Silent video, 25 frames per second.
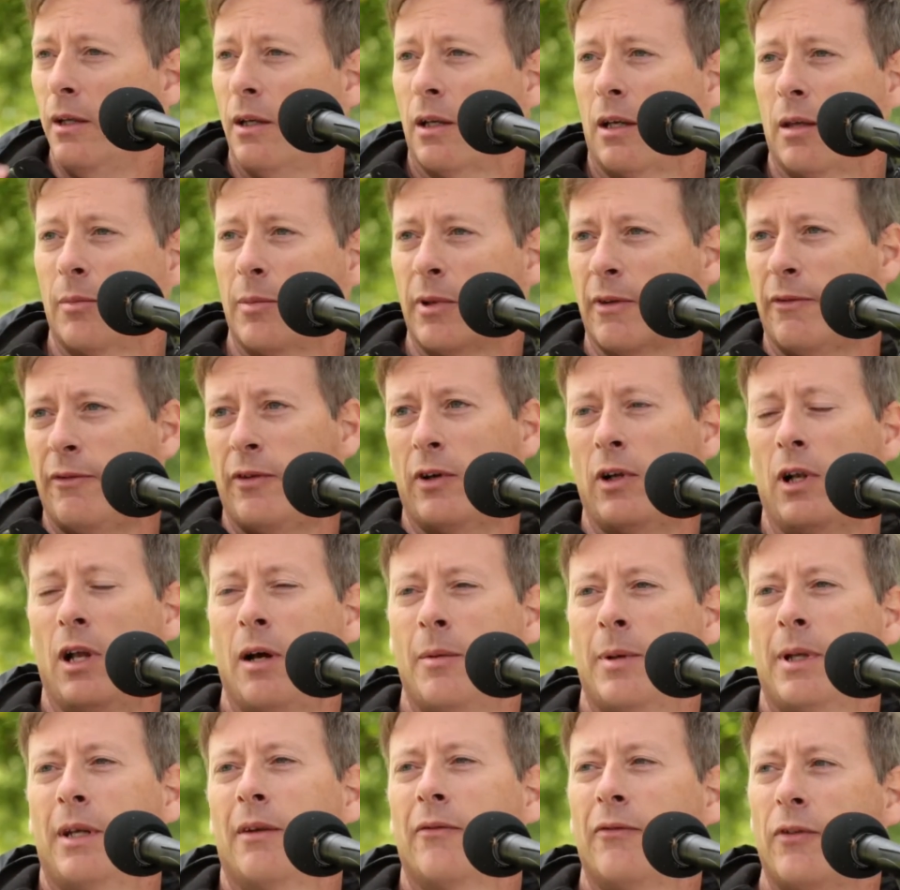It can be
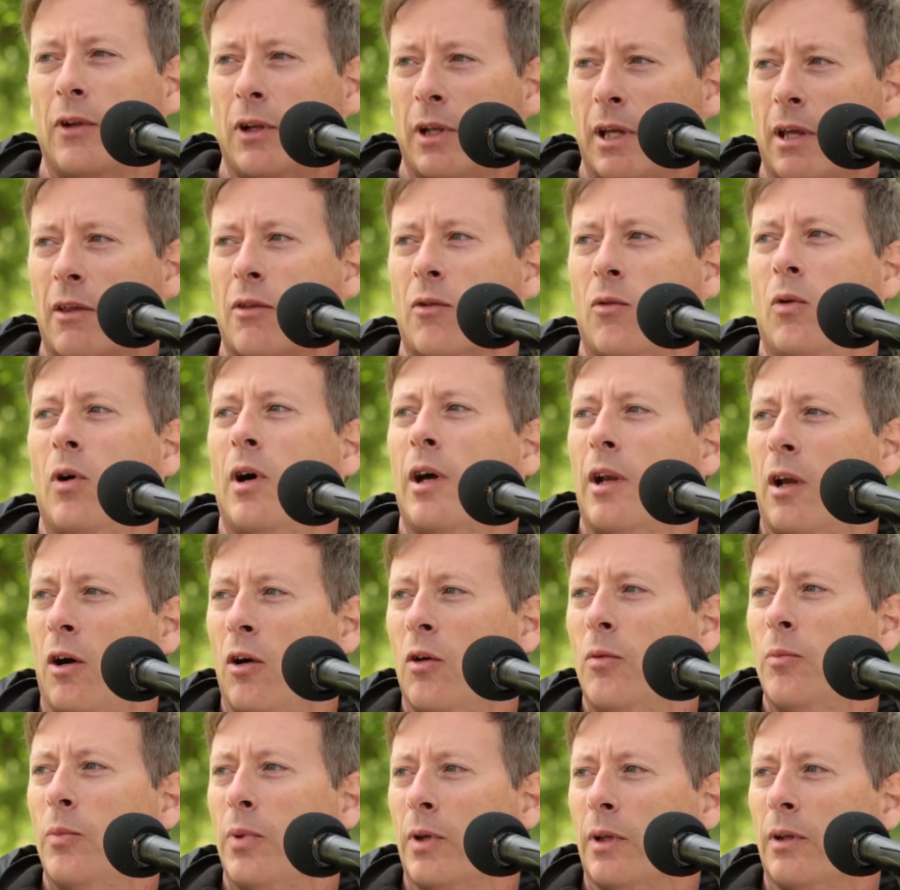it's quite
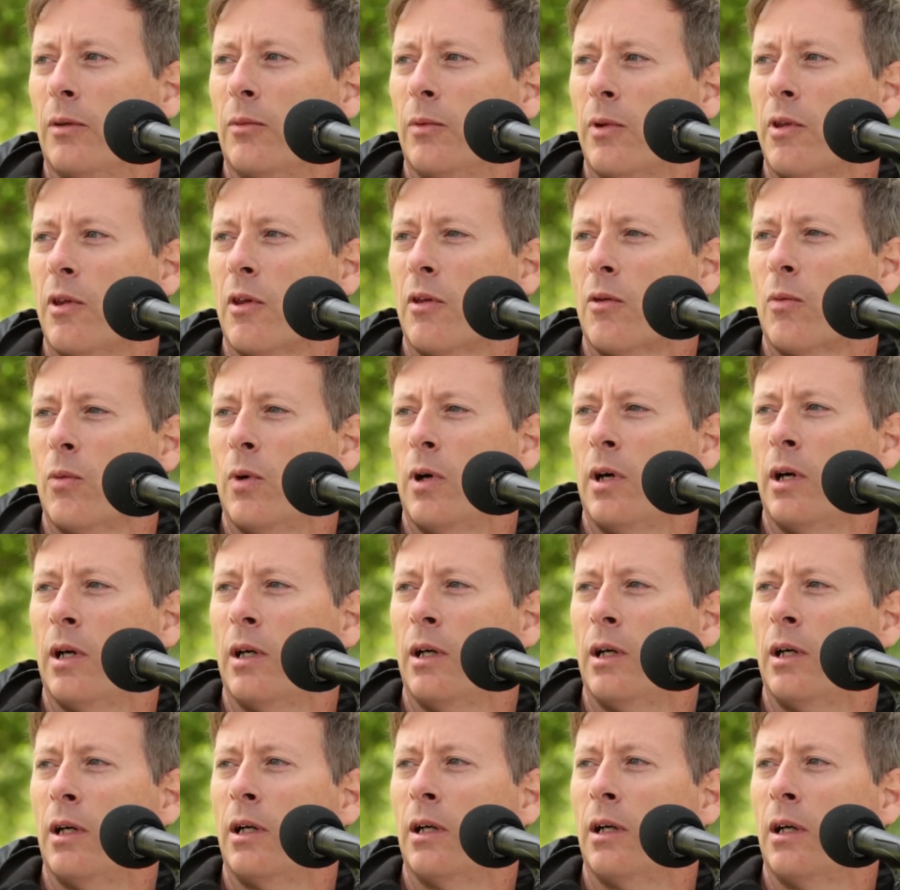open, which is why
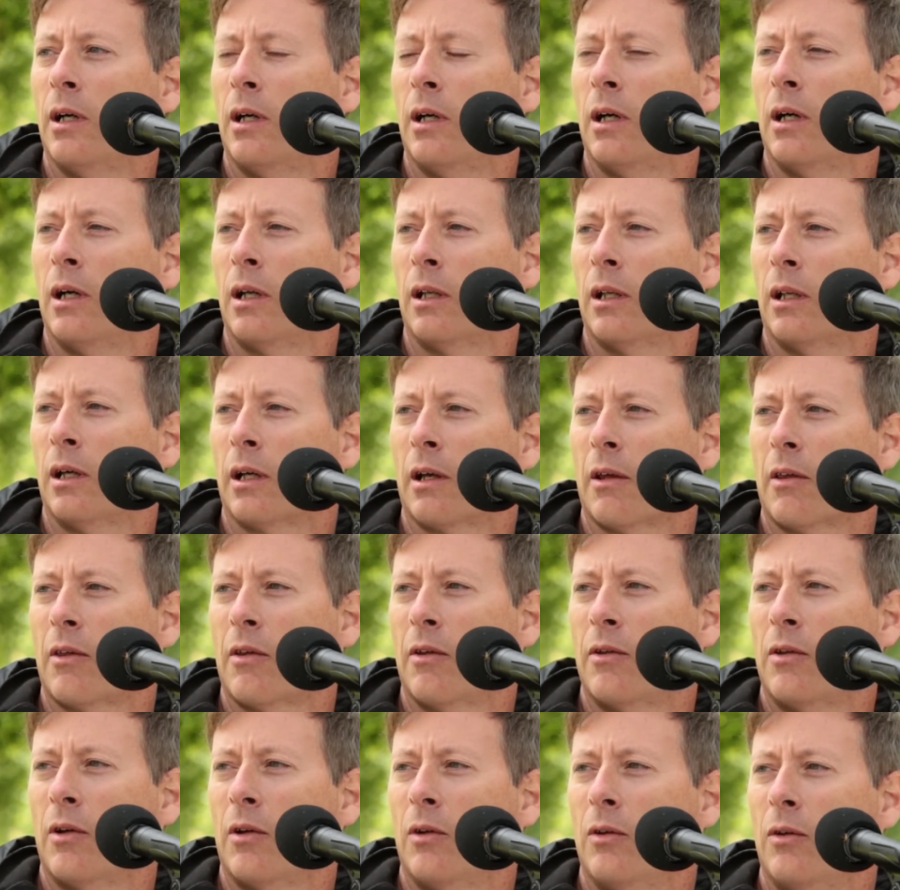I like it.
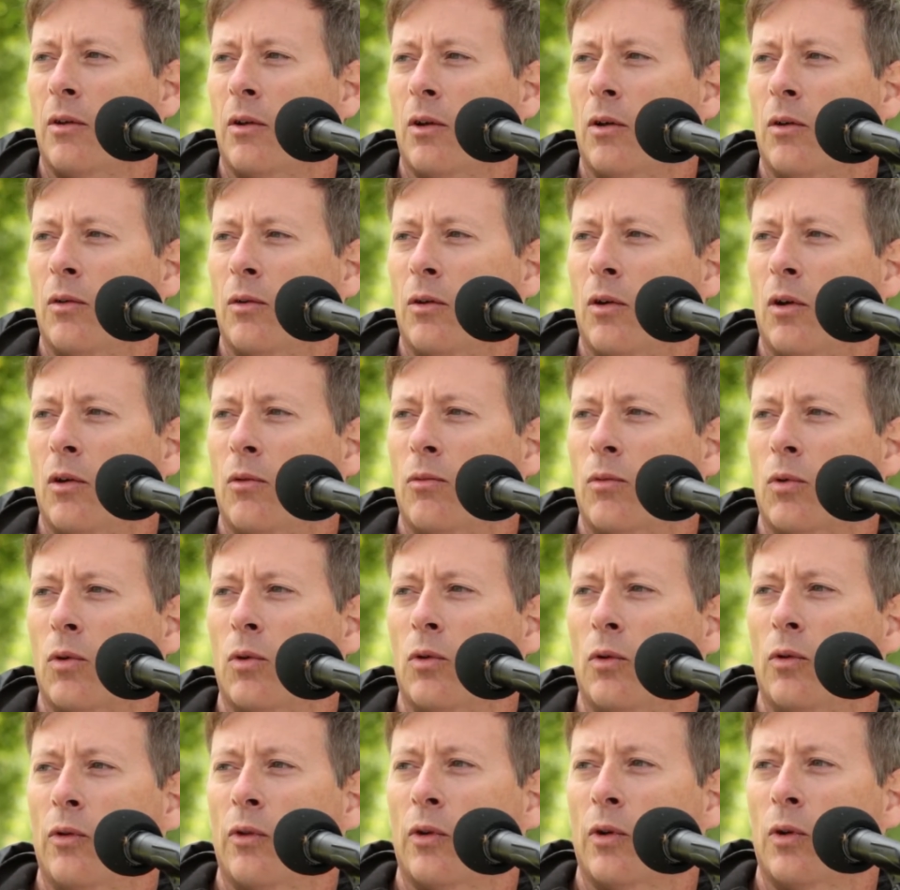So no
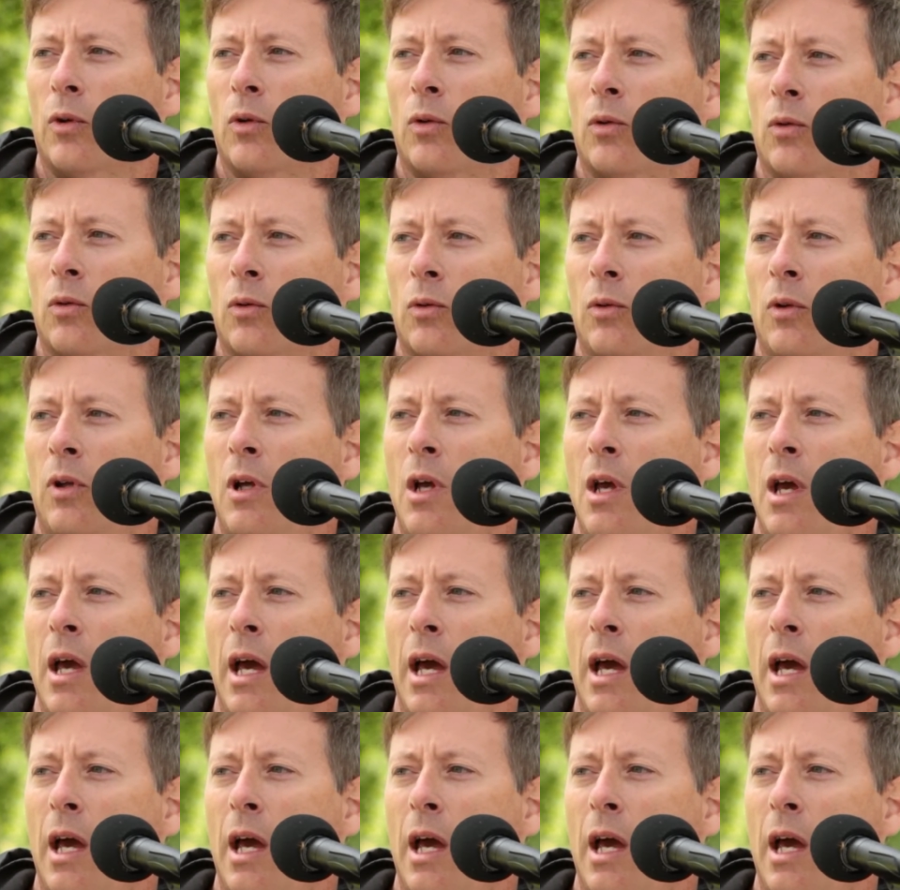rules at all.